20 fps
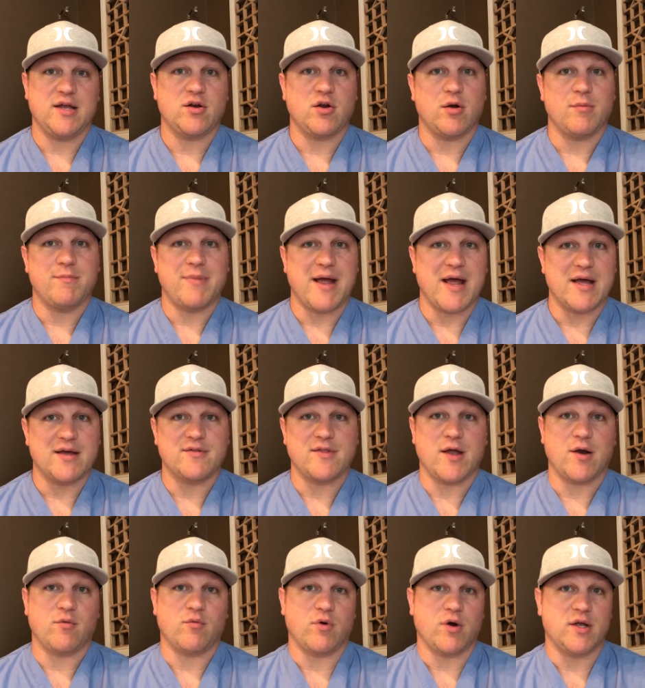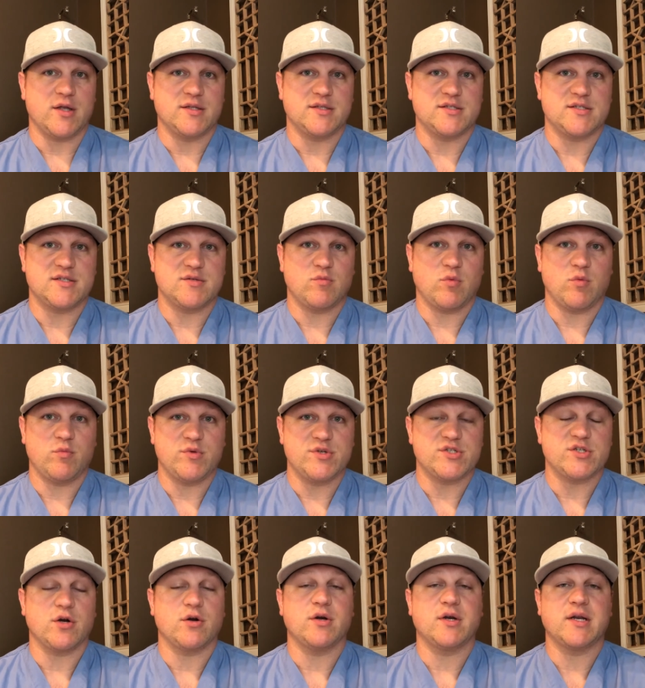and our bag that runs when we
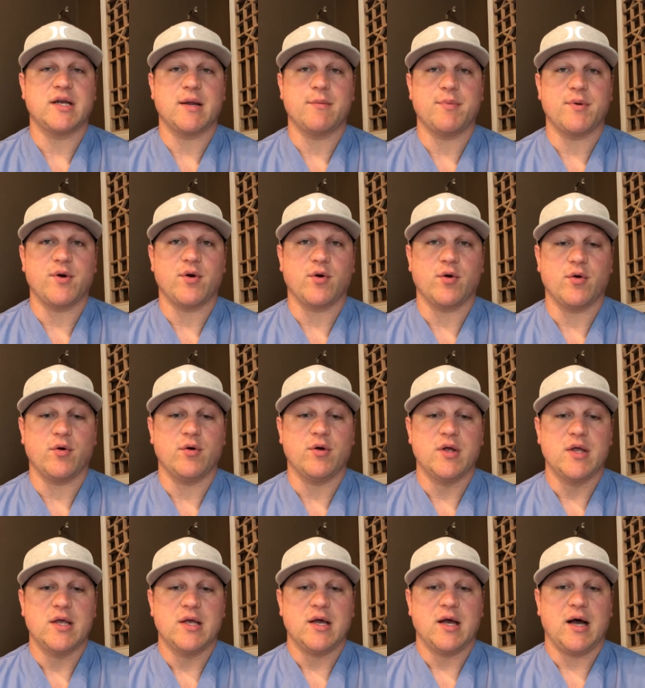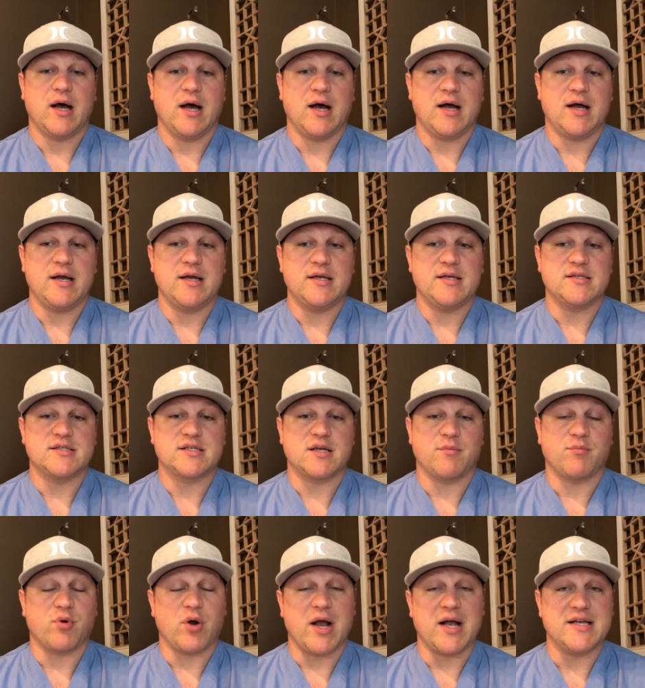start an epidural is
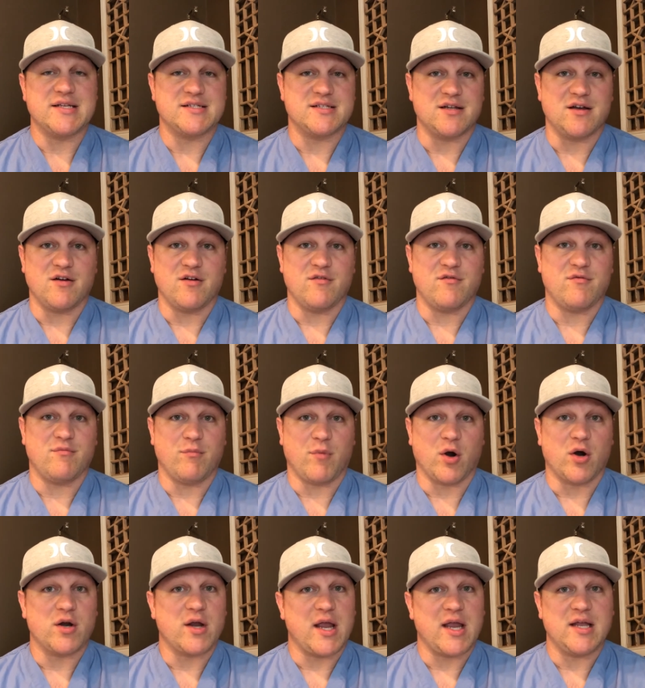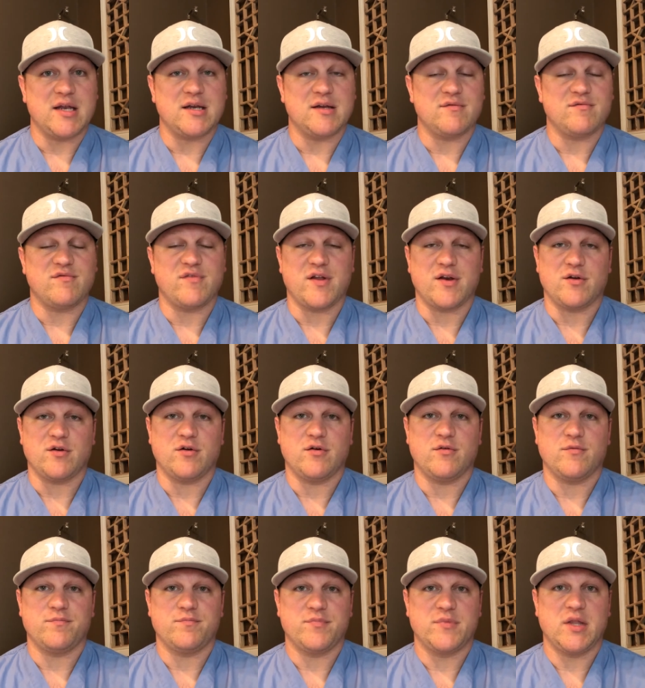comprised of Marcaine and
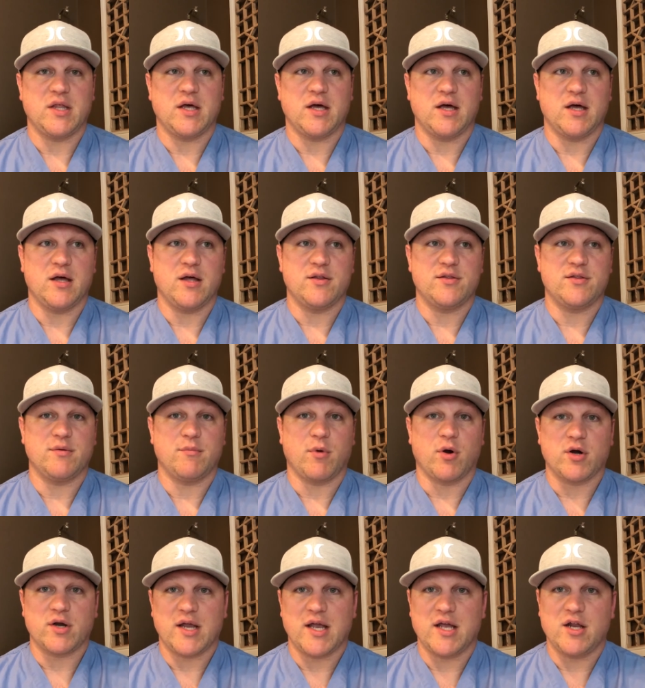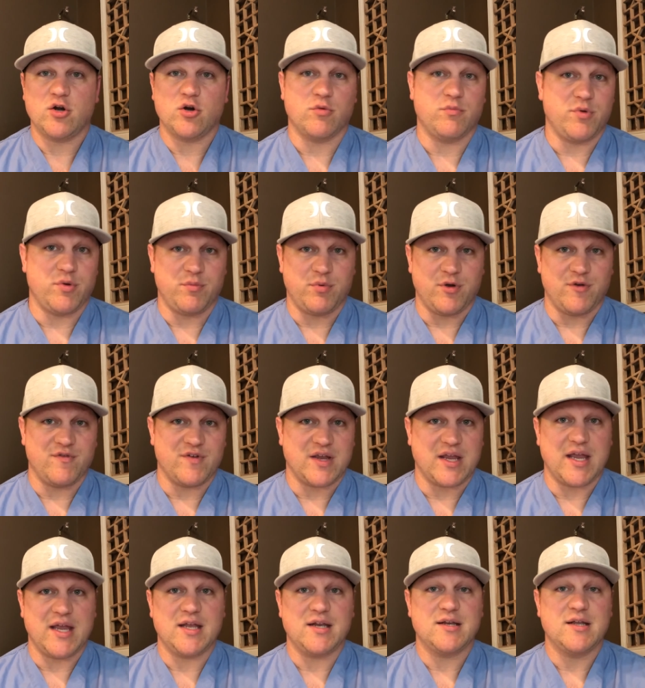fentanyl. The Marcaine or
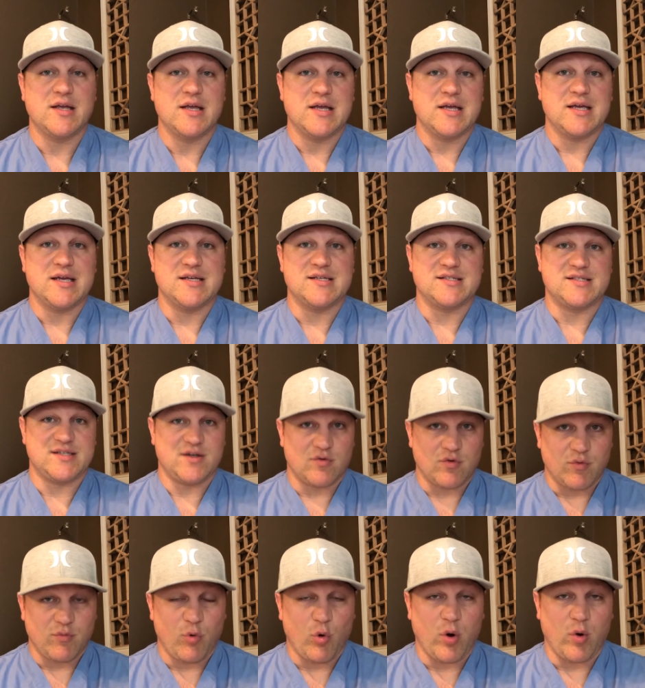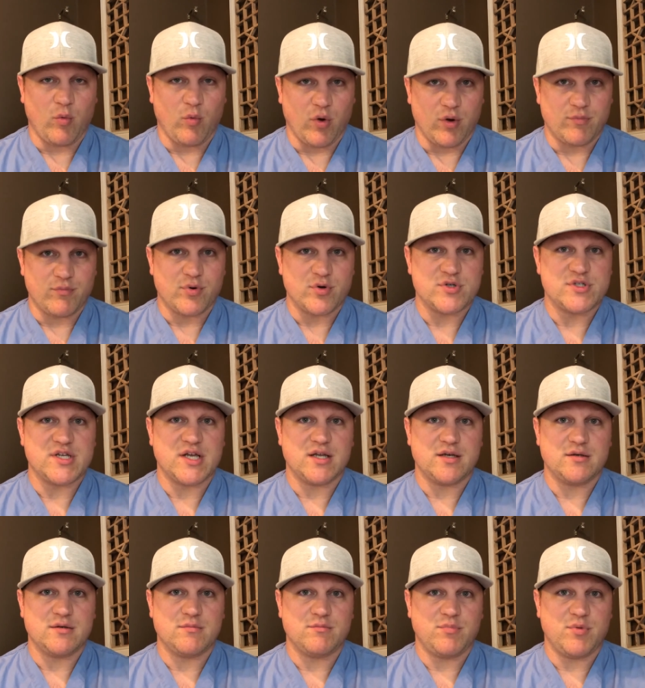bupivacaine is 0.1%
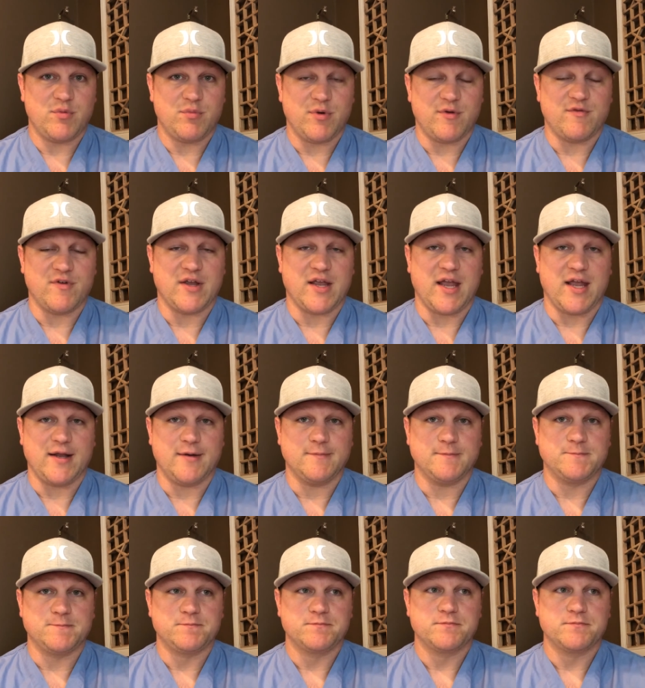bupivacaine,